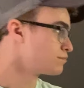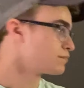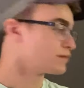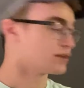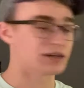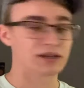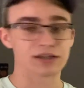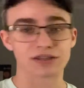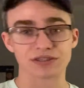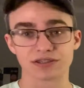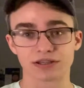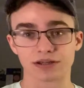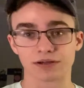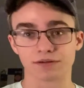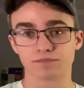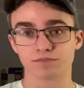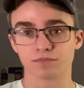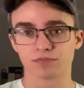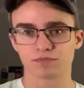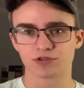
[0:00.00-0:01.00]
As
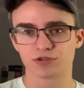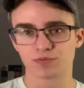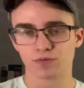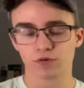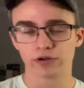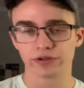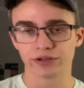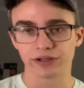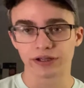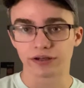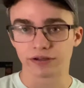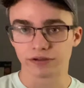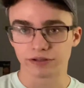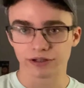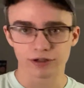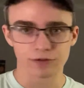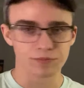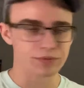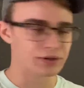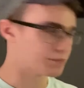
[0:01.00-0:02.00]
I'm spoiling it a
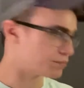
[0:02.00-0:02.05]
little bit,